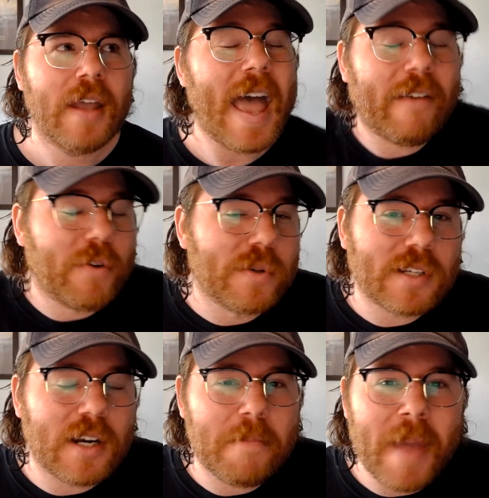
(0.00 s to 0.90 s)
everyone's
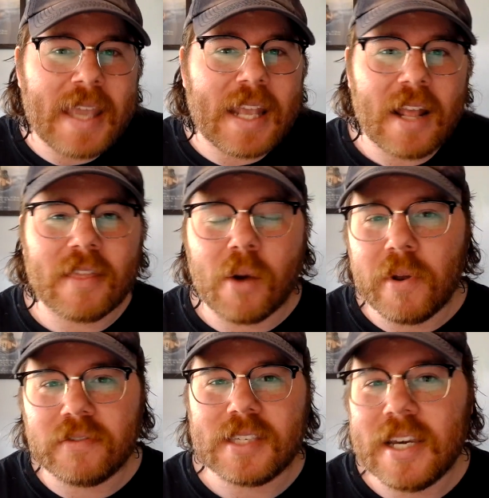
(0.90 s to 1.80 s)
going to bake in that
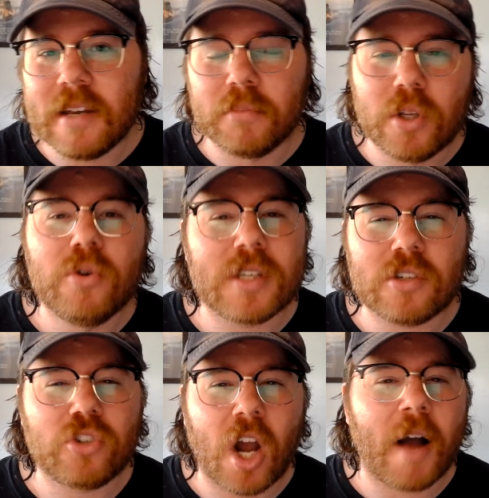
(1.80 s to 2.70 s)
we've seen him lose his
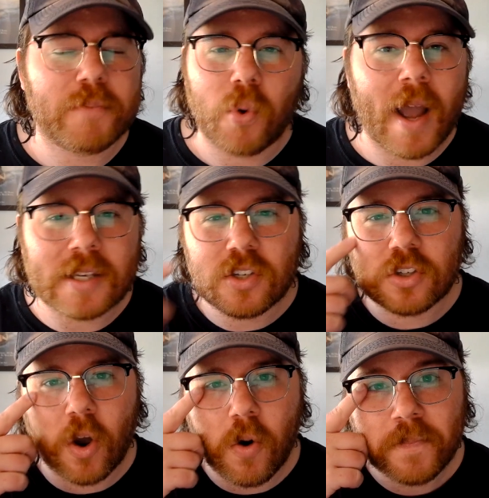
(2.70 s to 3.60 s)
job twice.
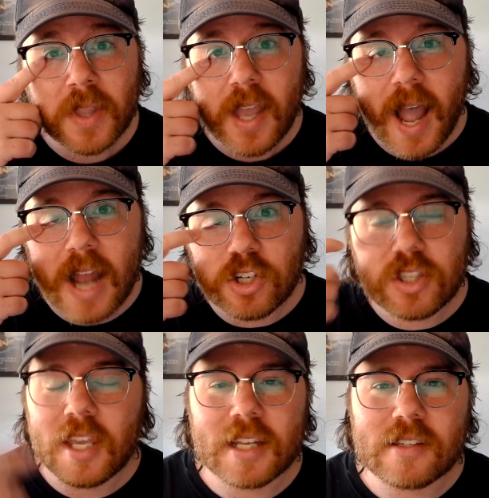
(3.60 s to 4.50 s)
So I just
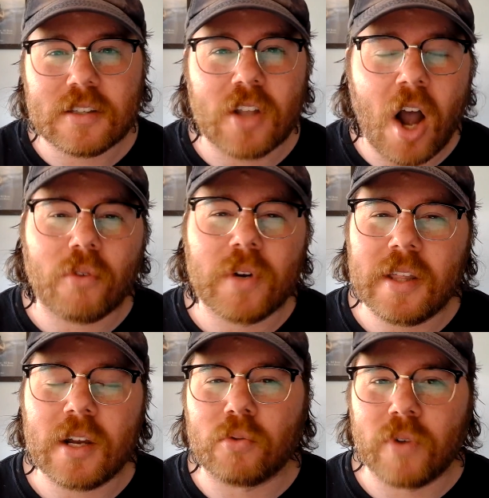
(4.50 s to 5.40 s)
think it's not
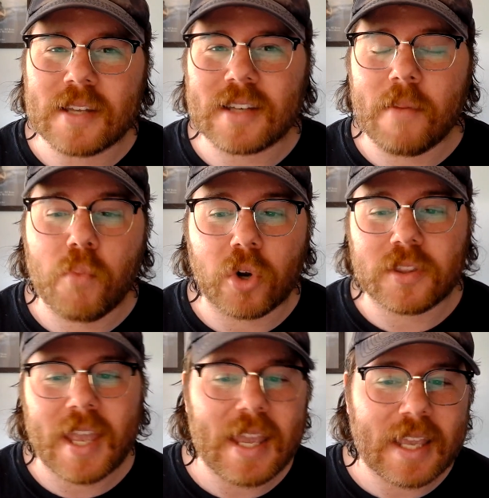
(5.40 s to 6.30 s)
really a risk I'm
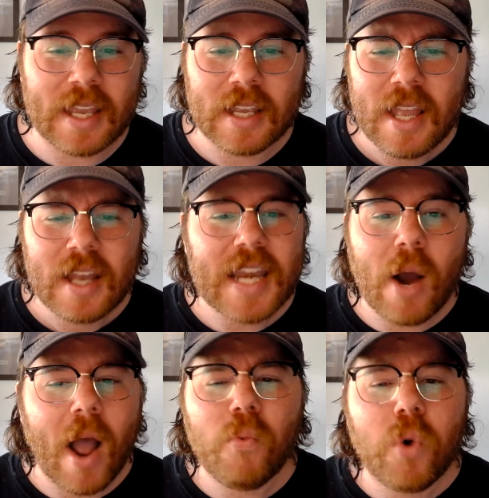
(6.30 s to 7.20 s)
worth taking.
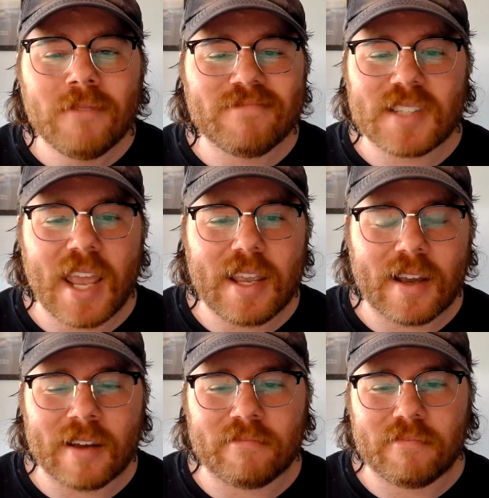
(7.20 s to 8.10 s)
Now, I wouldn't take
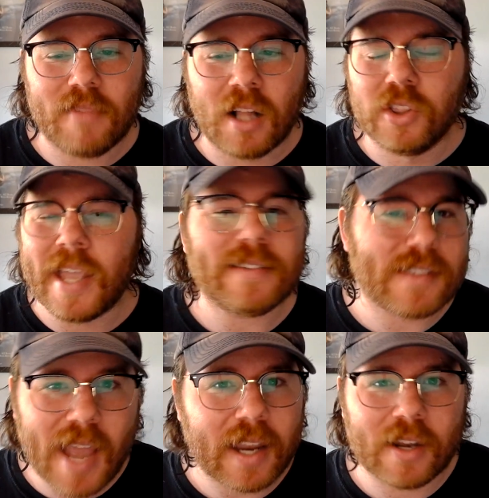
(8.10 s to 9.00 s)
a late
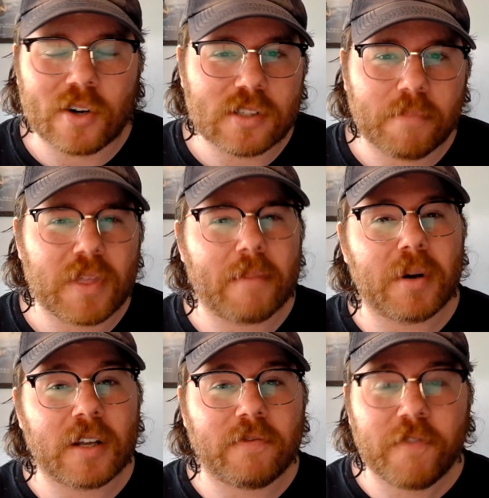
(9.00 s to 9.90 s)
second or something,
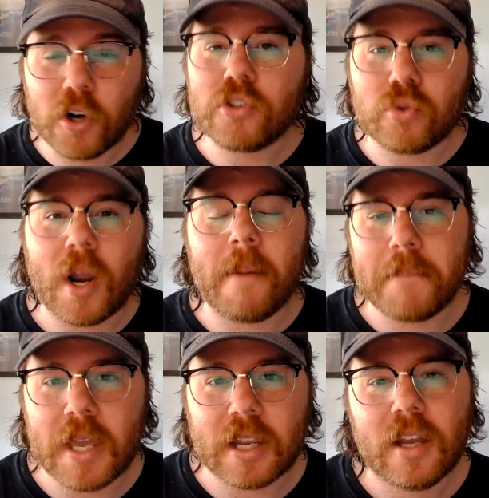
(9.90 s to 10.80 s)
but a first-round
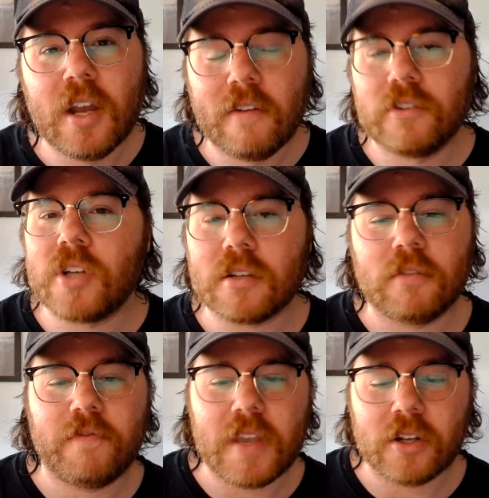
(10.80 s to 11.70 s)
pick for
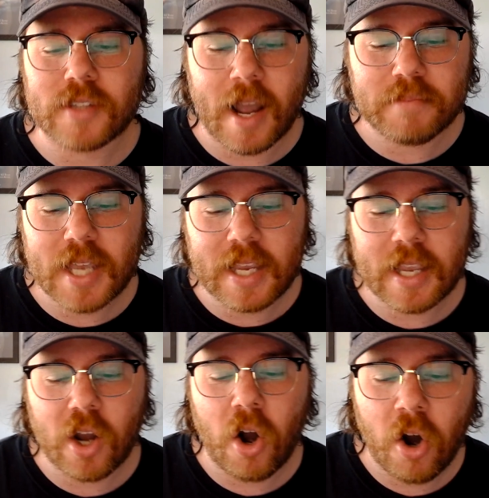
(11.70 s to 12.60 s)
Justin Fields, I'm
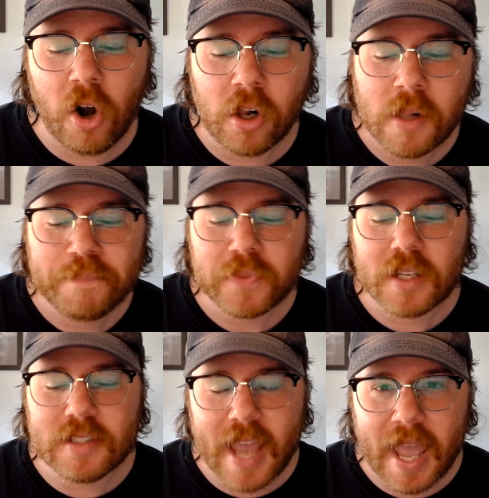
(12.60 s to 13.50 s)
taking all
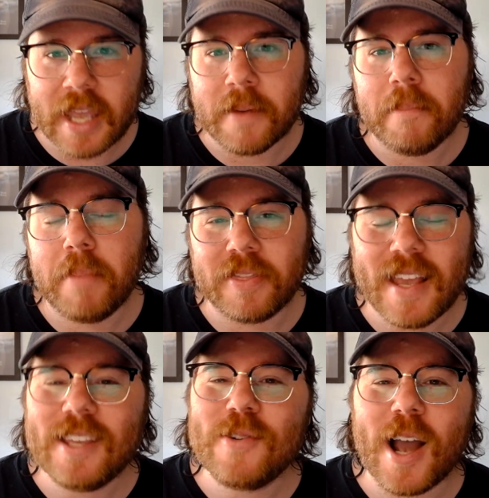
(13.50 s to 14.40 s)
day. But
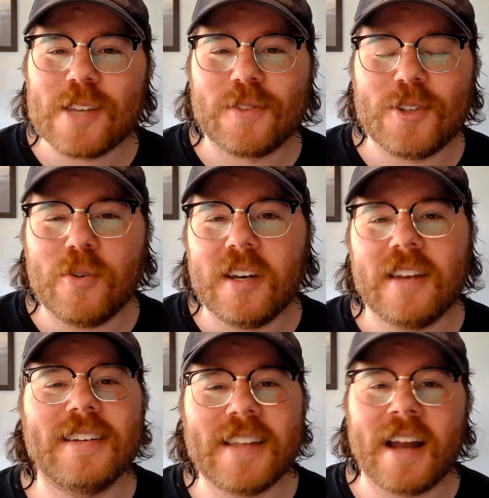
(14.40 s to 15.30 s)
thank you guys for tuning in
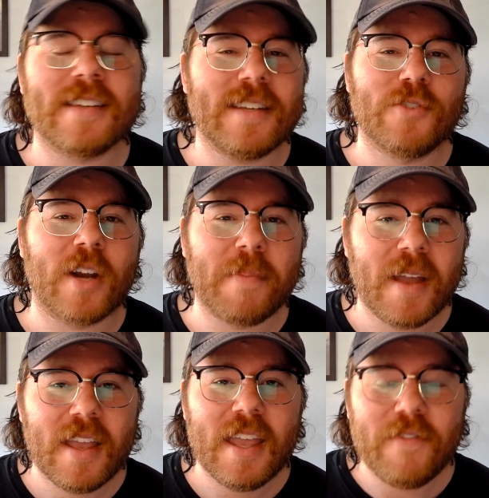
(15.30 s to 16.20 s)
to Dynasty
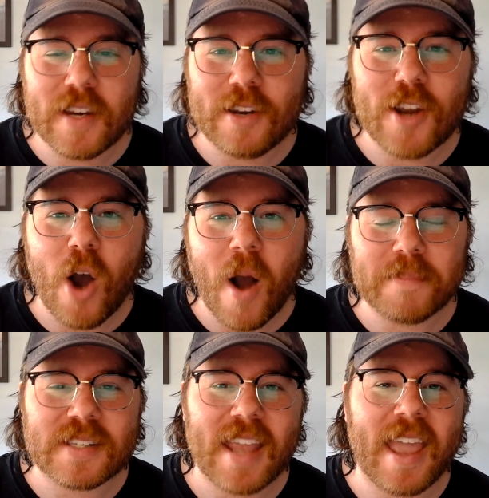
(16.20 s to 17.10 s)
Drip. If you didn't know, I'm
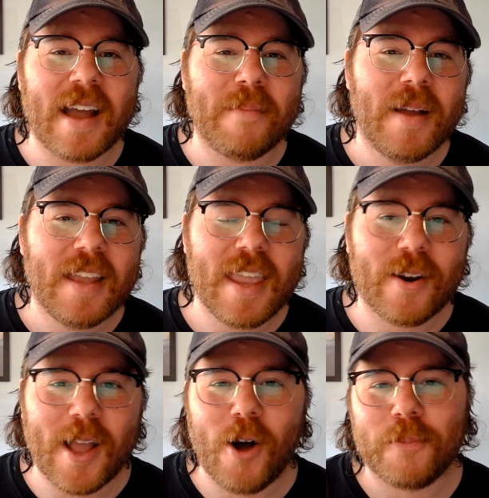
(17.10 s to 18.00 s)
Sam, here
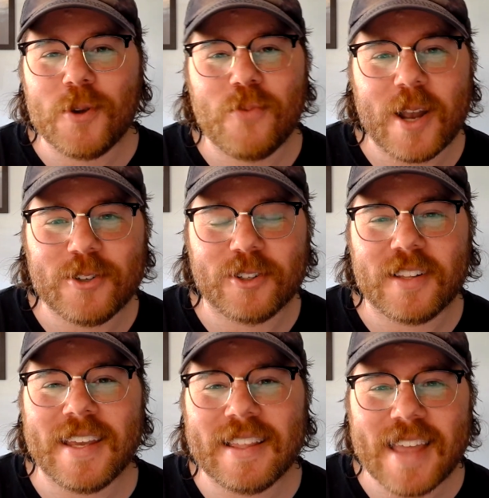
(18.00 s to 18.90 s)
to help you win your
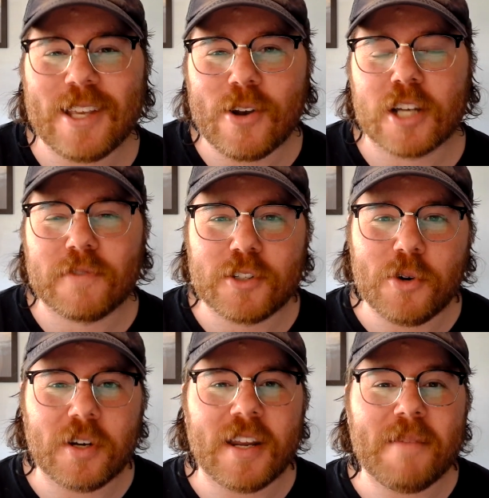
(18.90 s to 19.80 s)
league. Thank you guys for
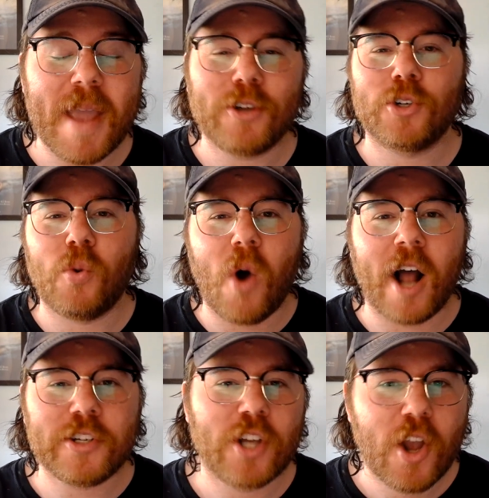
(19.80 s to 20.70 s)
tuning in. Make sure to
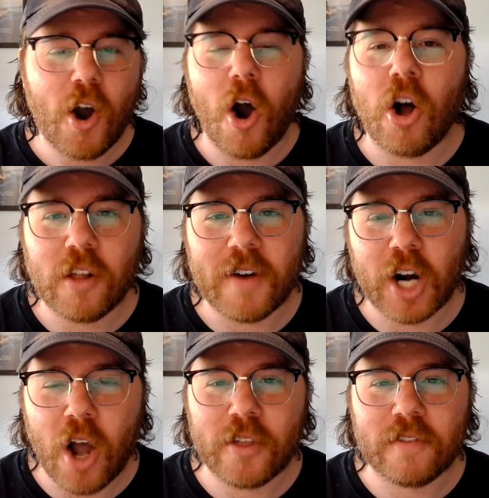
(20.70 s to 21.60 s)
watch all of our other